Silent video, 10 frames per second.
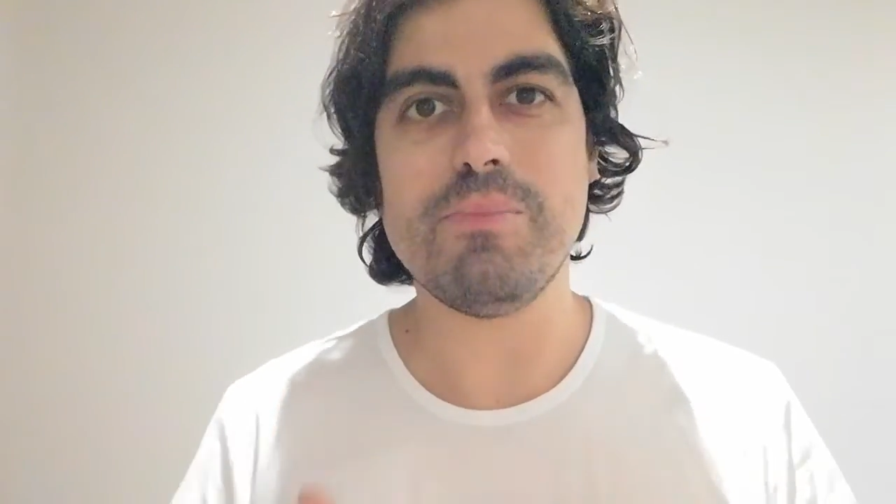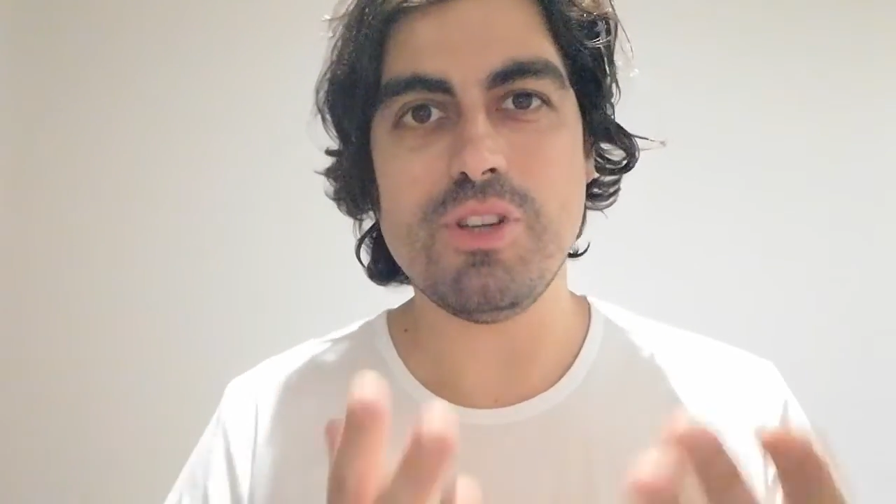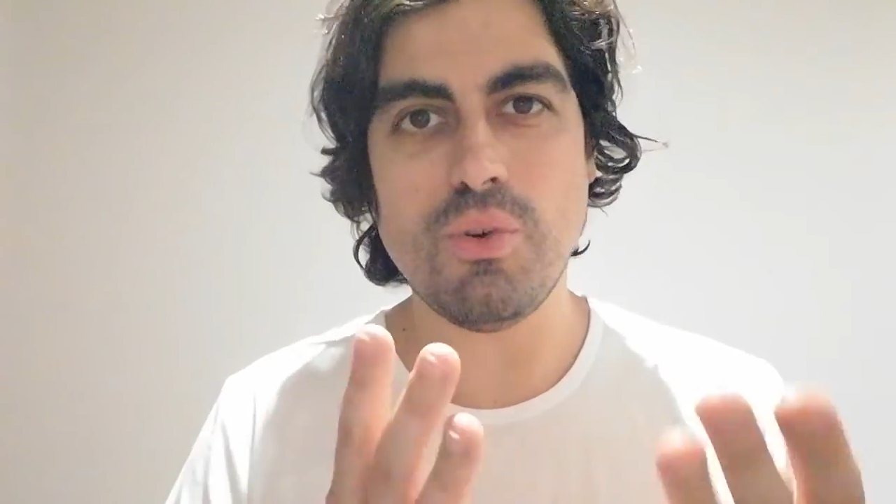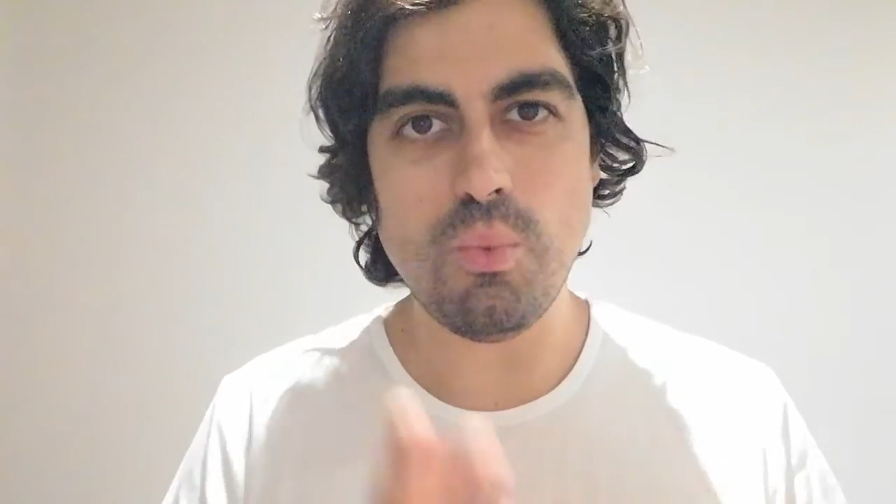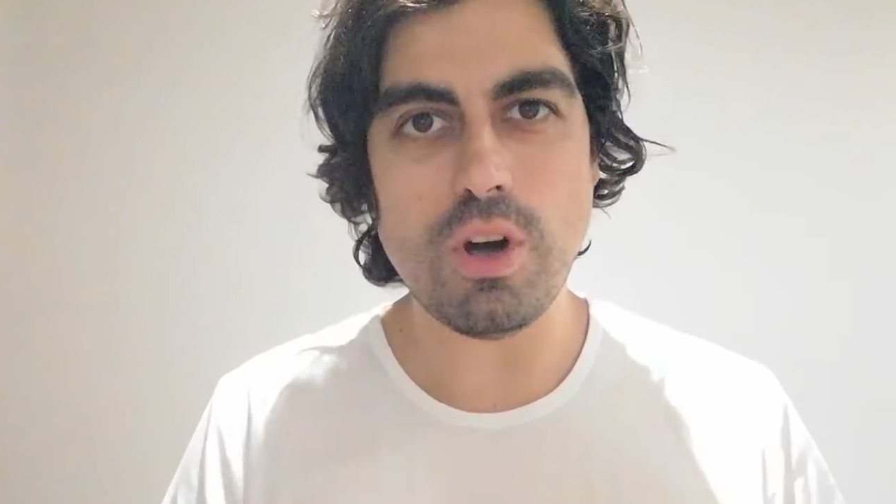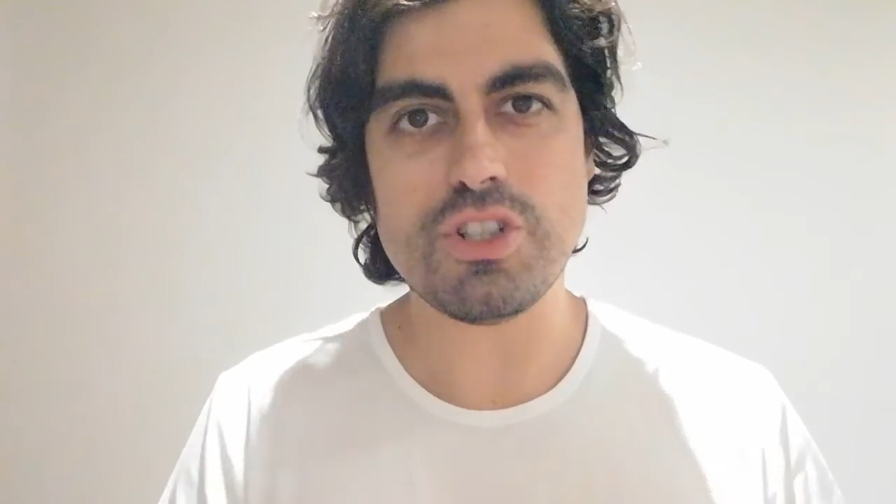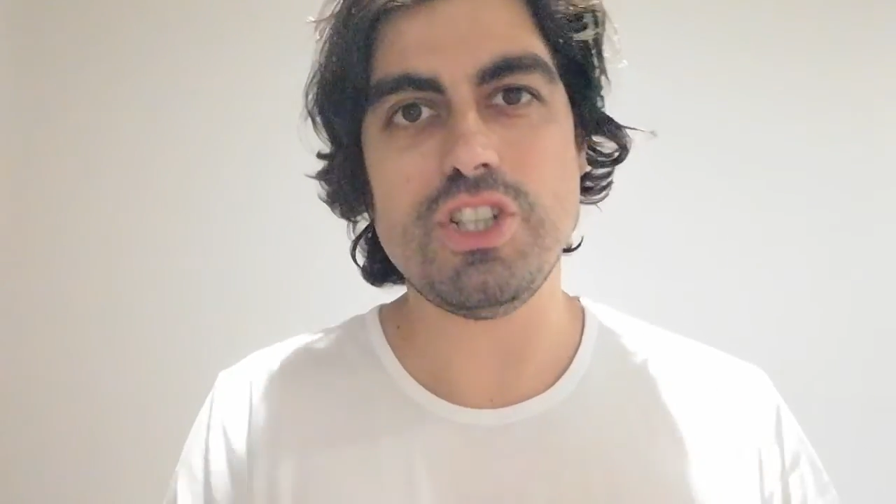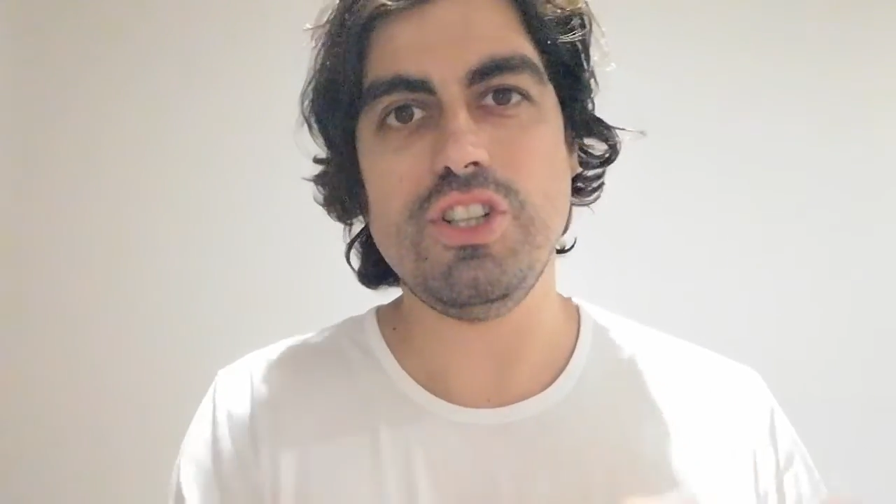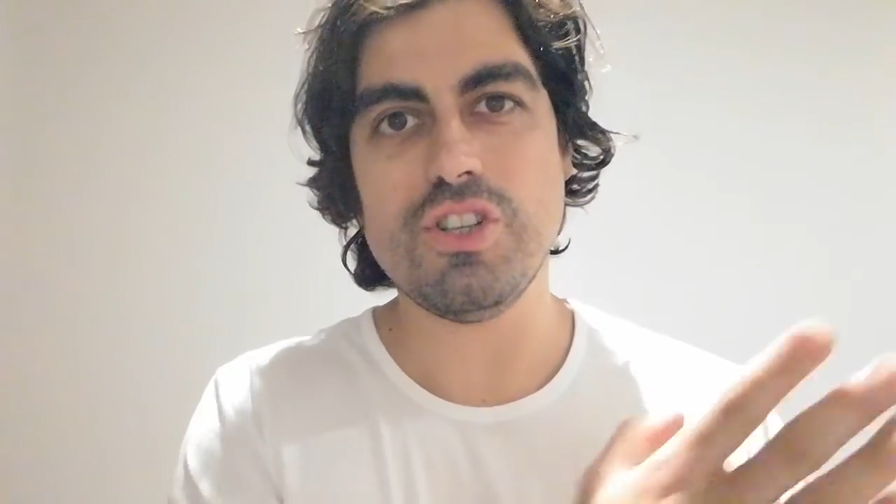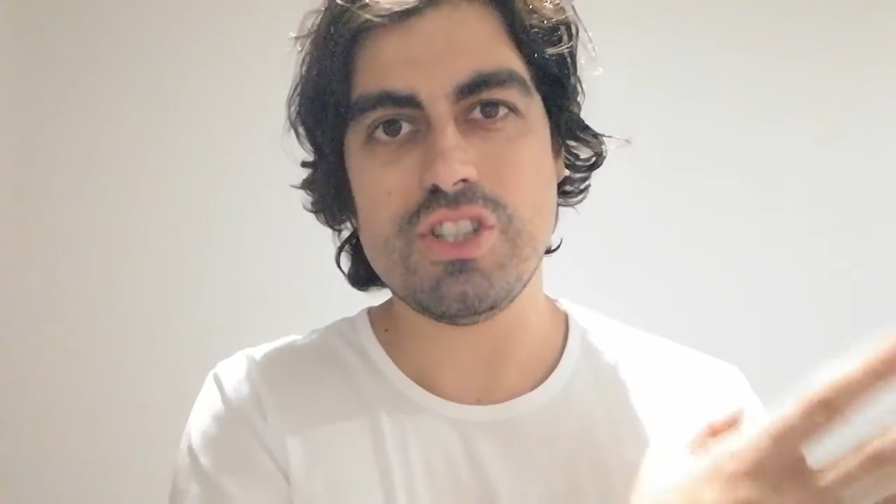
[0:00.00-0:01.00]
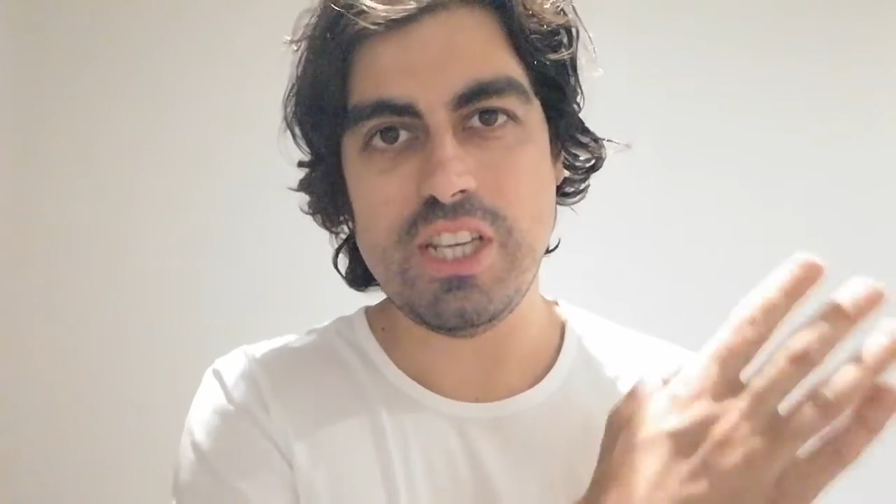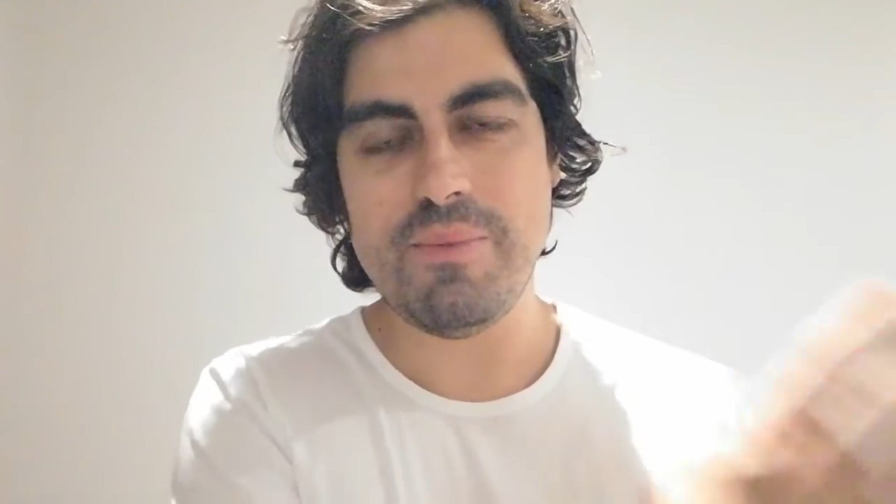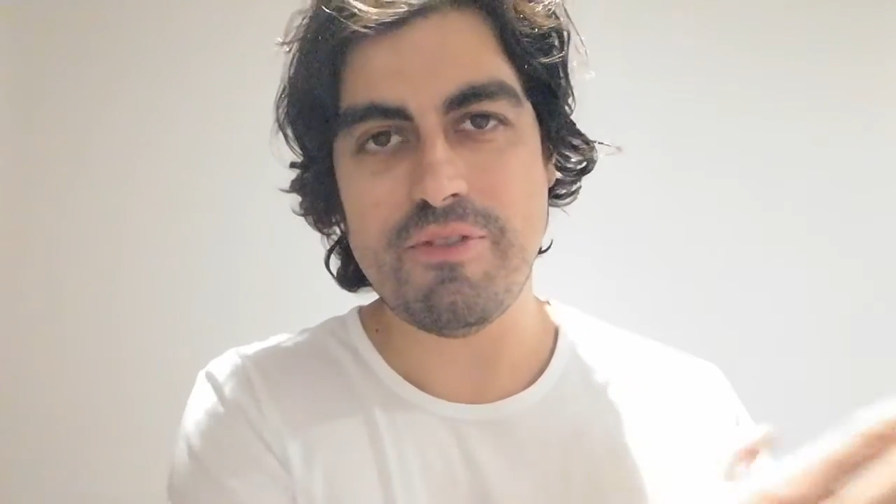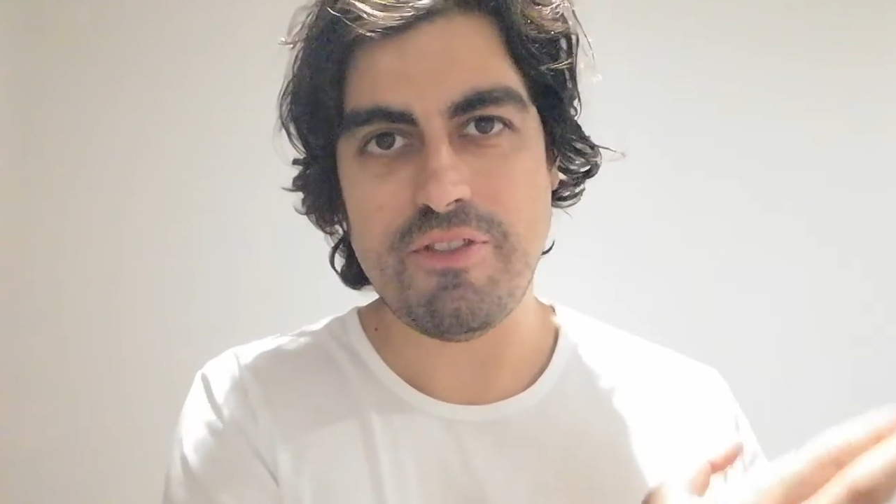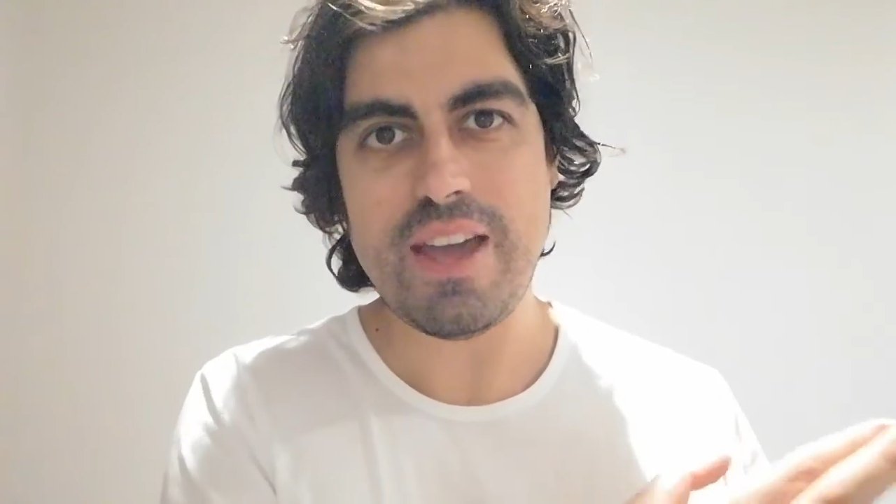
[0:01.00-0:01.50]
but you're watching your team
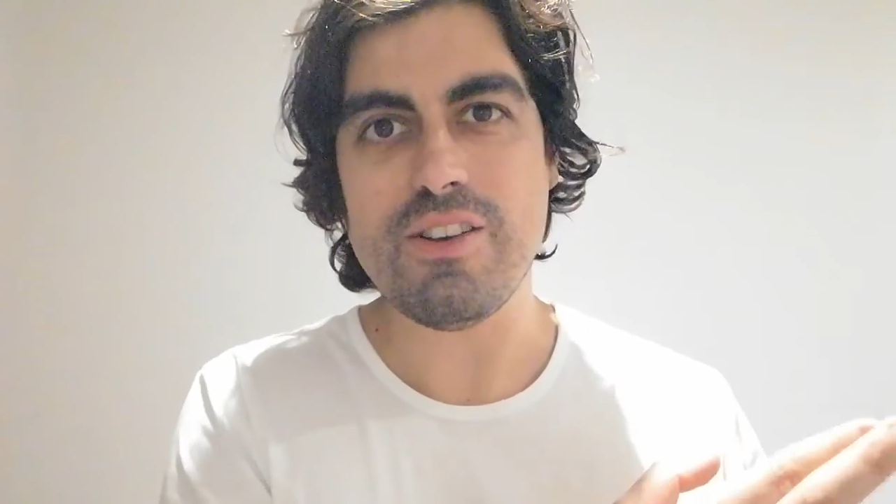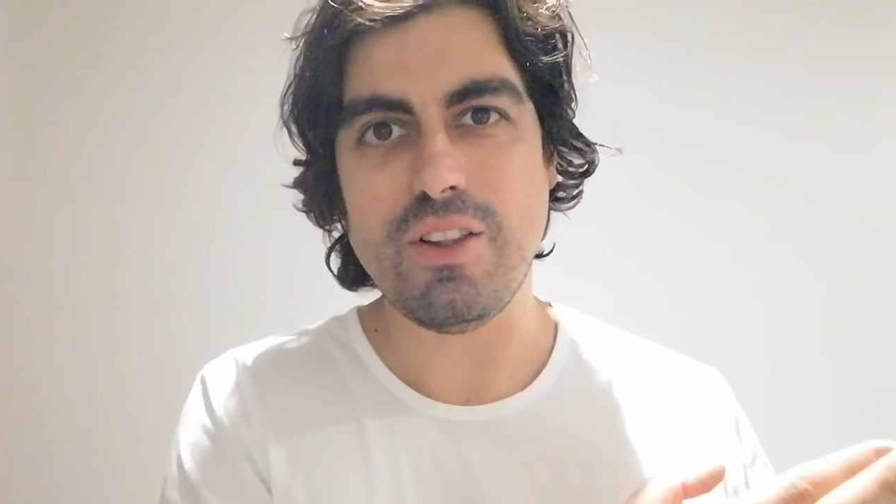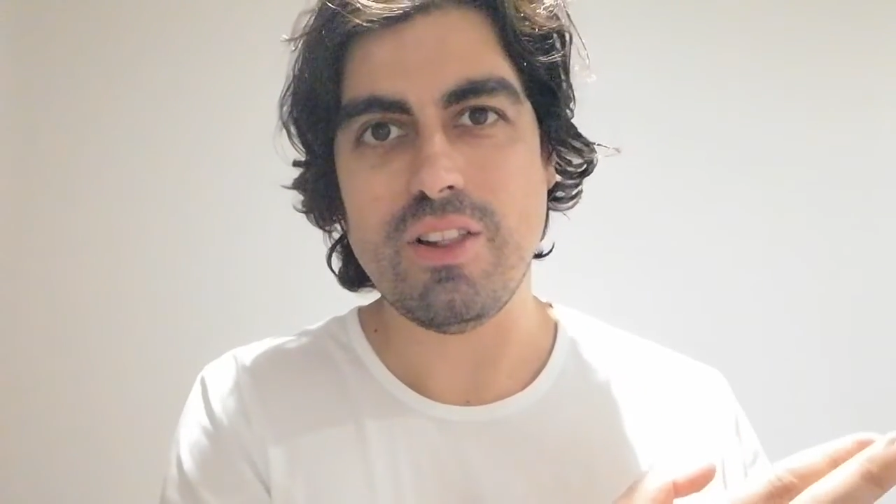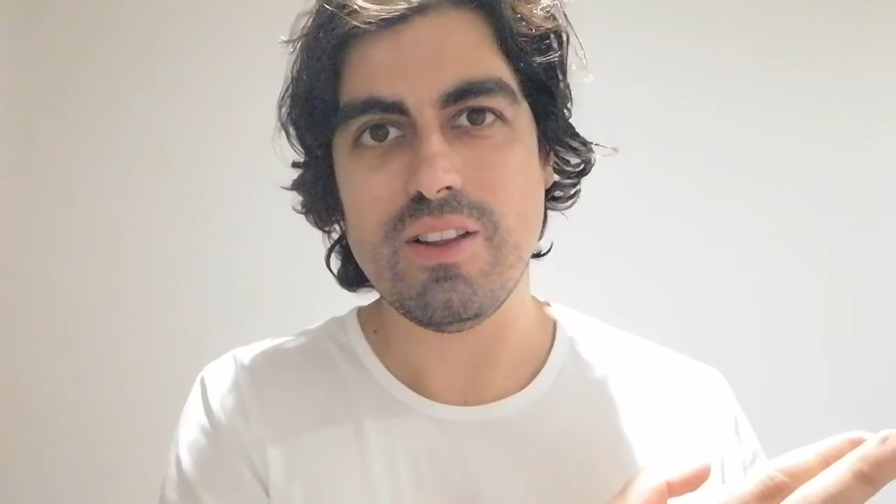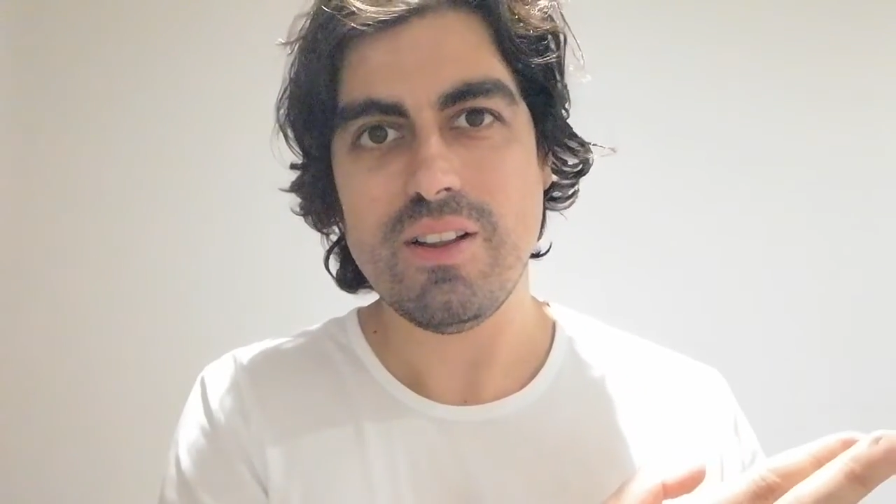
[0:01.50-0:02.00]
fail.